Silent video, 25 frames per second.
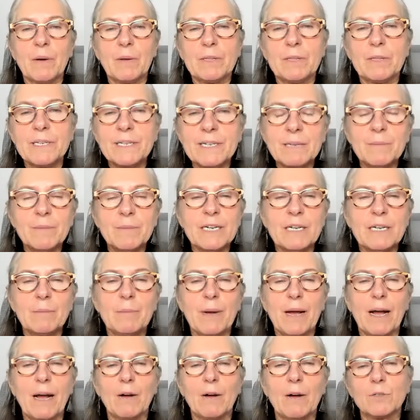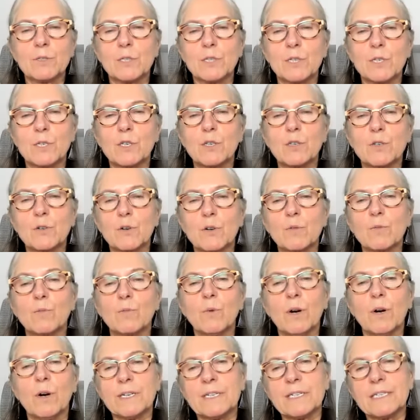a little bit about your
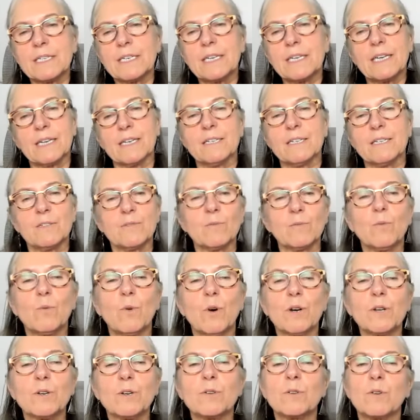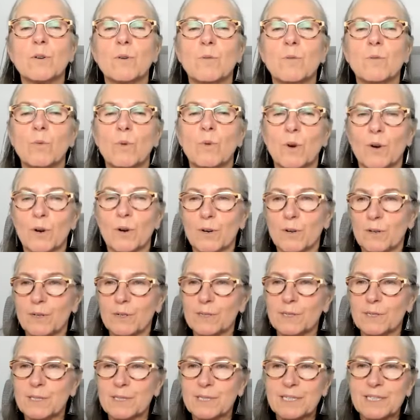one kid, one
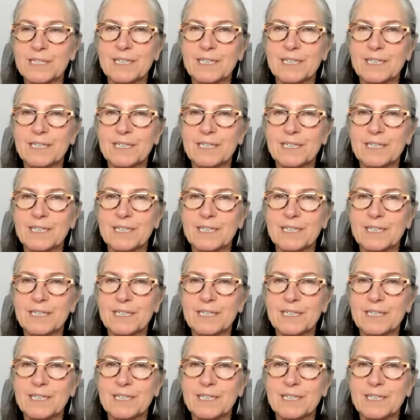world.